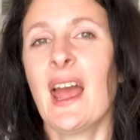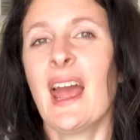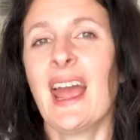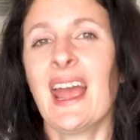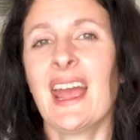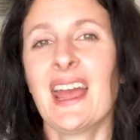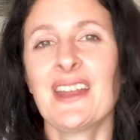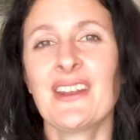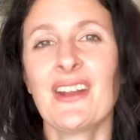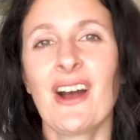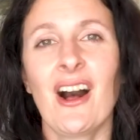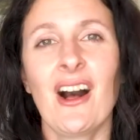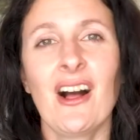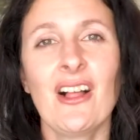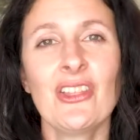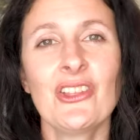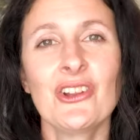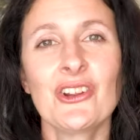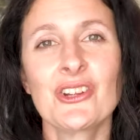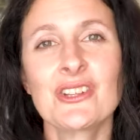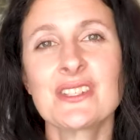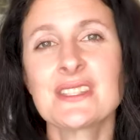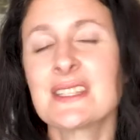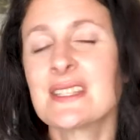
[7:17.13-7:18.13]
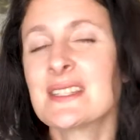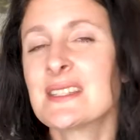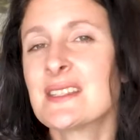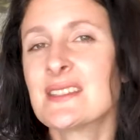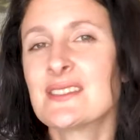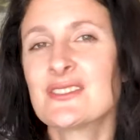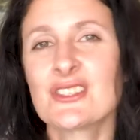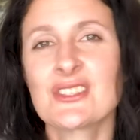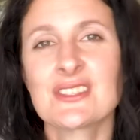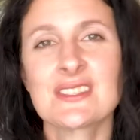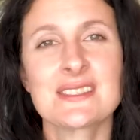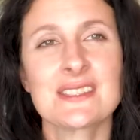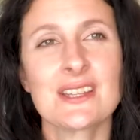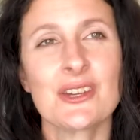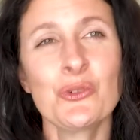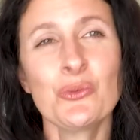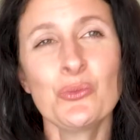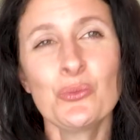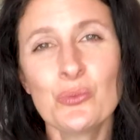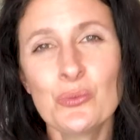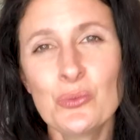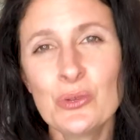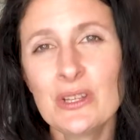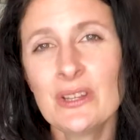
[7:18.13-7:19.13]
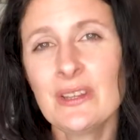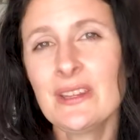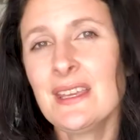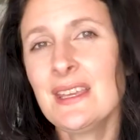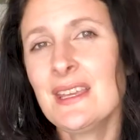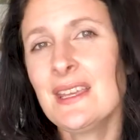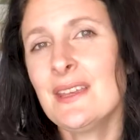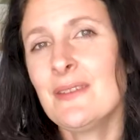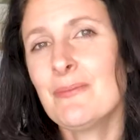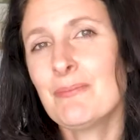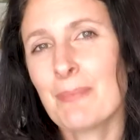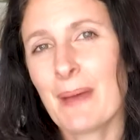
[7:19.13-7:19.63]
and others, this is just a really